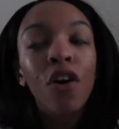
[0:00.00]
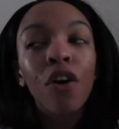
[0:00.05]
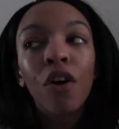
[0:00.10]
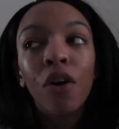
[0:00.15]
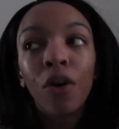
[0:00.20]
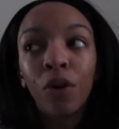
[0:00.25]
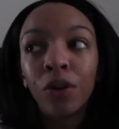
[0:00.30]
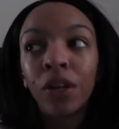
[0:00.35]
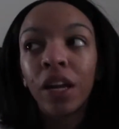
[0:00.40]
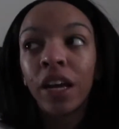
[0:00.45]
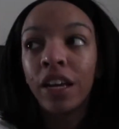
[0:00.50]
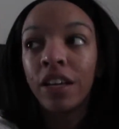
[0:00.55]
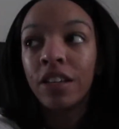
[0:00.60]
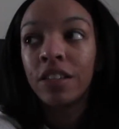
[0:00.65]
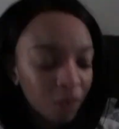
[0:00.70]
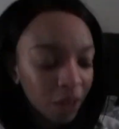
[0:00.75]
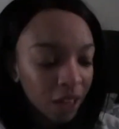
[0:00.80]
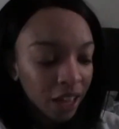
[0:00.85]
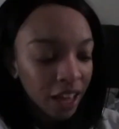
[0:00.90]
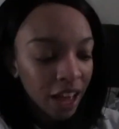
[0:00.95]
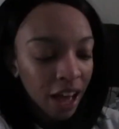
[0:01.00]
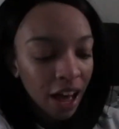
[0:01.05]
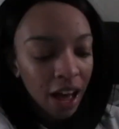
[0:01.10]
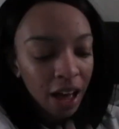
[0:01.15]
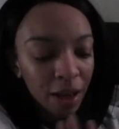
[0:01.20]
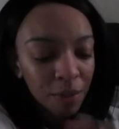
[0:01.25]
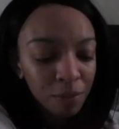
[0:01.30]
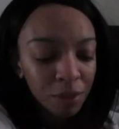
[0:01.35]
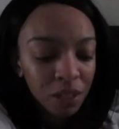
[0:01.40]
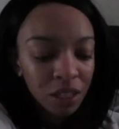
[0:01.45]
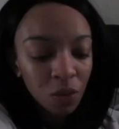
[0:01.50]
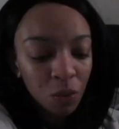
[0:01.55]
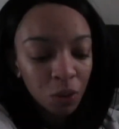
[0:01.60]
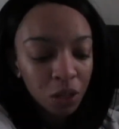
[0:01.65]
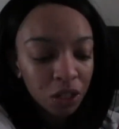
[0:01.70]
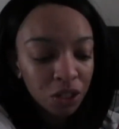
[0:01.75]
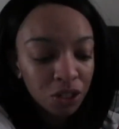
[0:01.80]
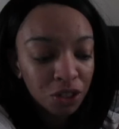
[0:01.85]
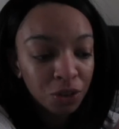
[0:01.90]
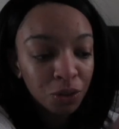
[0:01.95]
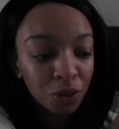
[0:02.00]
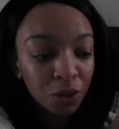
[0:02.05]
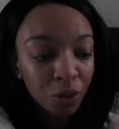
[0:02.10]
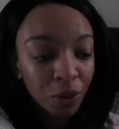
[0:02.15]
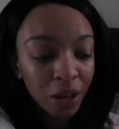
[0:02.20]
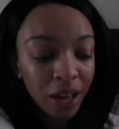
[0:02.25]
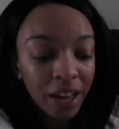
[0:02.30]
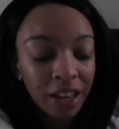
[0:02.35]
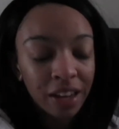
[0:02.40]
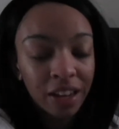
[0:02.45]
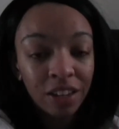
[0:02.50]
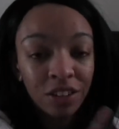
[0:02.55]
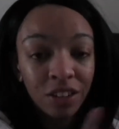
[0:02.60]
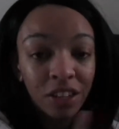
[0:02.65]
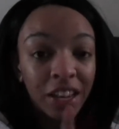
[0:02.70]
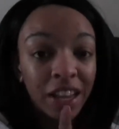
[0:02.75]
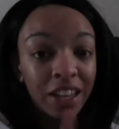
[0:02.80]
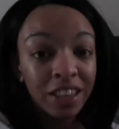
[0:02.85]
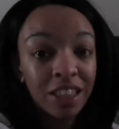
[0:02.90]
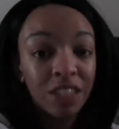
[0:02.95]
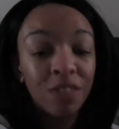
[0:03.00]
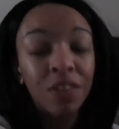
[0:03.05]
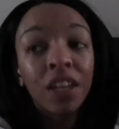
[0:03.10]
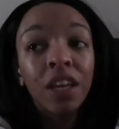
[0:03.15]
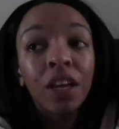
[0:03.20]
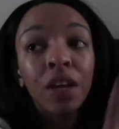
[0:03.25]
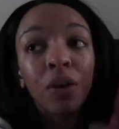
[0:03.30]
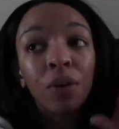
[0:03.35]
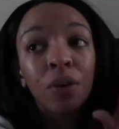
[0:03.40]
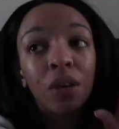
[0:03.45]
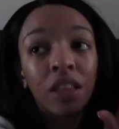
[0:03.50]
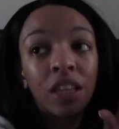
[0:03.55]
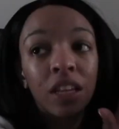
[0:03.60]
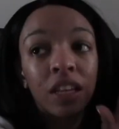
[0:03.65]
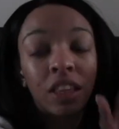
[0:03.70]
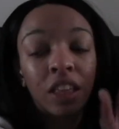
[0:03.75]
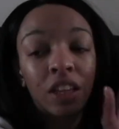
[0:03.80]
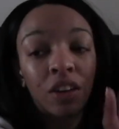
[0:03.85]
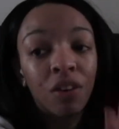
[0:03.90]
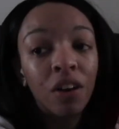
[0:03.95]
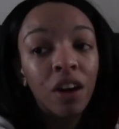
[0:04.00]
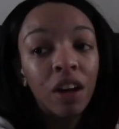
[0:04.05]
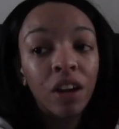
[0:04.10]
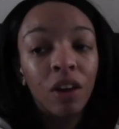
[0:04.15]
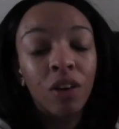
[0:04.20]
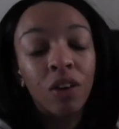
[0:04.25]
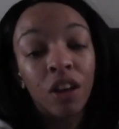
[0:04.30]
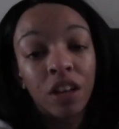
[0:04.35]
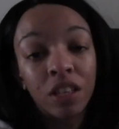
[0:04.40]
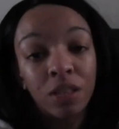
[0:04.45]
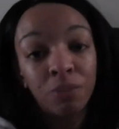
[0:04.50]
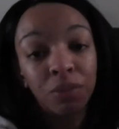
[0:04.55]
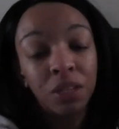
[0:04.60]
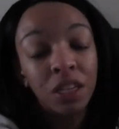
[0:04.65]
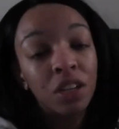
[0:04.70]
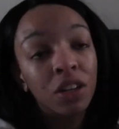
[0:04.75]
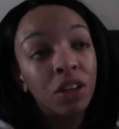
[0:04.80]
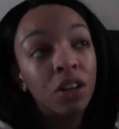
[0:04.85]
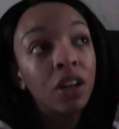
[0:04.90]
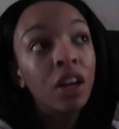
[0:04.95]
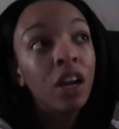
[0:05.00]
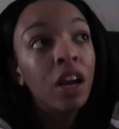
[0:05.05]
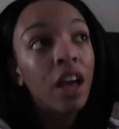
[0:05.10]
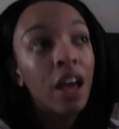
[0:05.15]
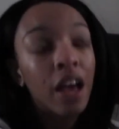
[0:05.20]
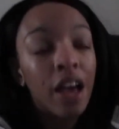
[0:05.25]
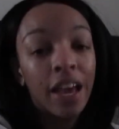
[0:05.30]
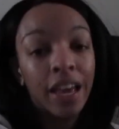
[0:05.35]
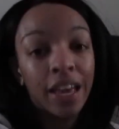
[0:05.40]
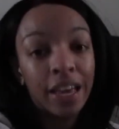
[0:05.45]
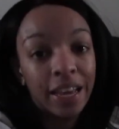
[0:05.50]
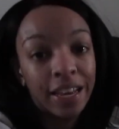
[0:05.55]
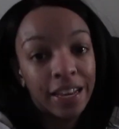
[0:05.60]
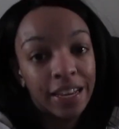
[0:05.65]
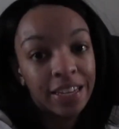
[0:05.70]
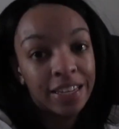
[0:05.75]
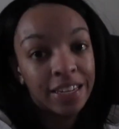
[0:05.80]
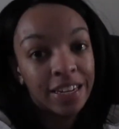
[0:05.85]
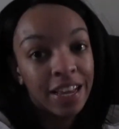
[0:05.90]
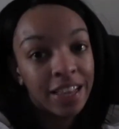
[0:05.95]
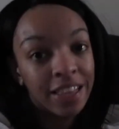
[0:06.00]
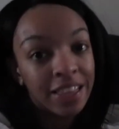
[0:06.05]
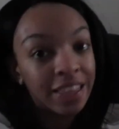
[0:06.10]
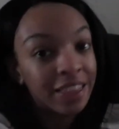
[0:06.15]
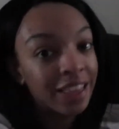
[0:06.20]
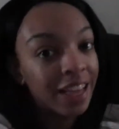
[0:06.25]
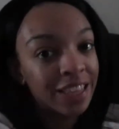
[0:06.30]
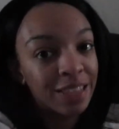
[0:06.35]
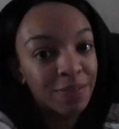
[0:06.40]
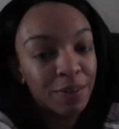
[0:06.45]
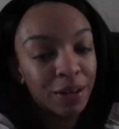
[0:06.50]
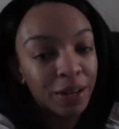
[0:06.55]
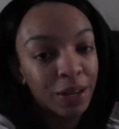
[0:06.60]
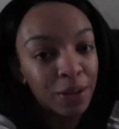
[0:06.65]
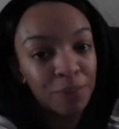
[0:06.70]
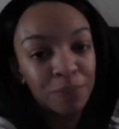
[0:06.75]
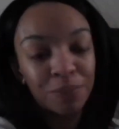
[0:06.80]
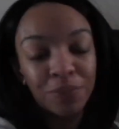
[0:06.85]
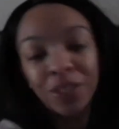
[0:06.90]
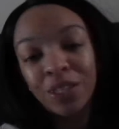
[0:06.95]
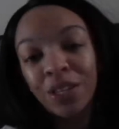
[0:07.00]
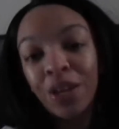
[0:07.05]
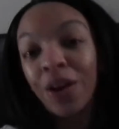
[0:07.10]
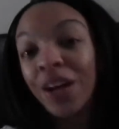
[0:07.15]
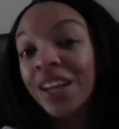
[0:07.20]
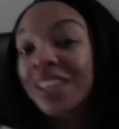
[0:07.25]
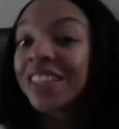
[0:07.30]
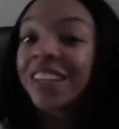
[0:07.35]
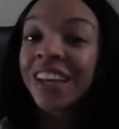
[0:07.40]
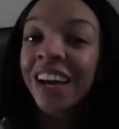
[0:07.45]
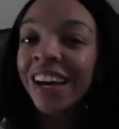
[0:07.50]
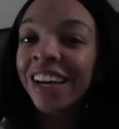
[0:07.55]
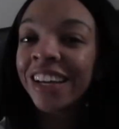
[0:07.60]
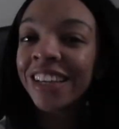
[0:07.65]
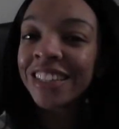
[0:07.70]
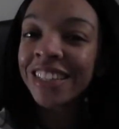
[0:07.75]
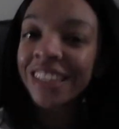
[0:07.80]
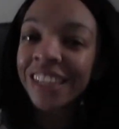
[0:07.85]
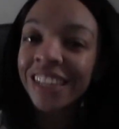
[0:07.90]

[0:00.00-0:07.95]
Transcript: whole days. I'm just going to go ahead and try to edit the video, and then later on, I'll cook some dinner, and that's about it. So I'll see you guys